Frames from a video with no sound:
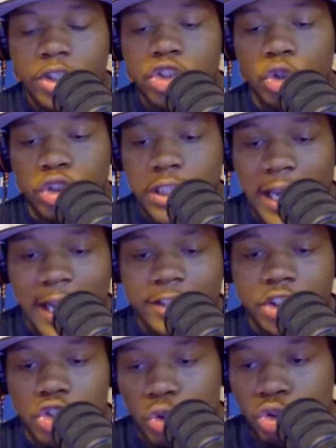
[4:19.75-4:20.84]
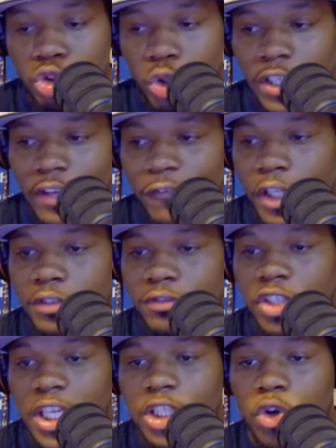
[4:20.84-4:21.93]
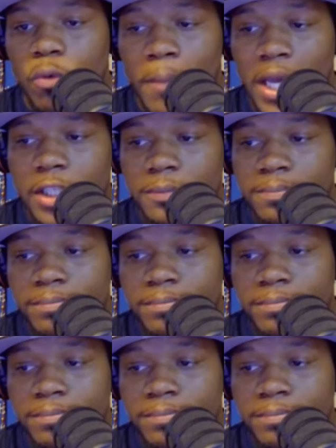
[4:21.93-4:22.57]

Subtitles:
So shout out to you, Julian Philips, for getting your money.